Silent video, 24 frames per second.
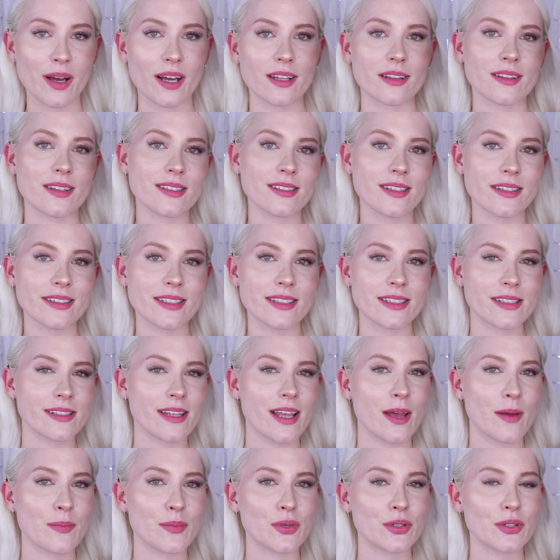but this is a
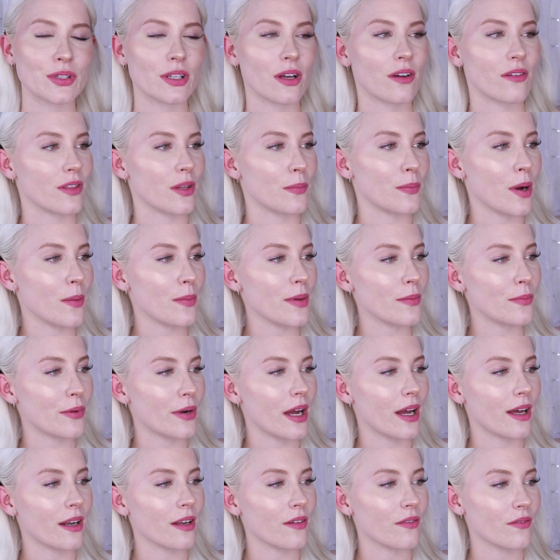sample of the Bobbi
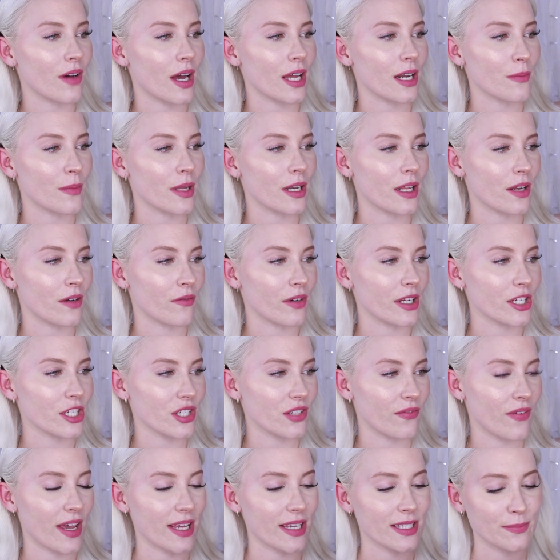Brown Vitamin
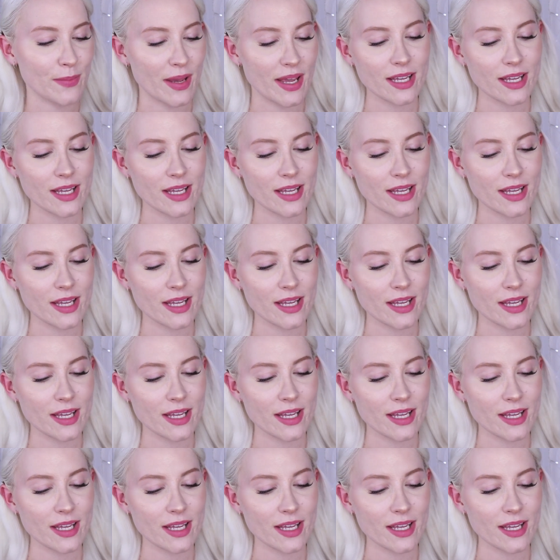Enriched Face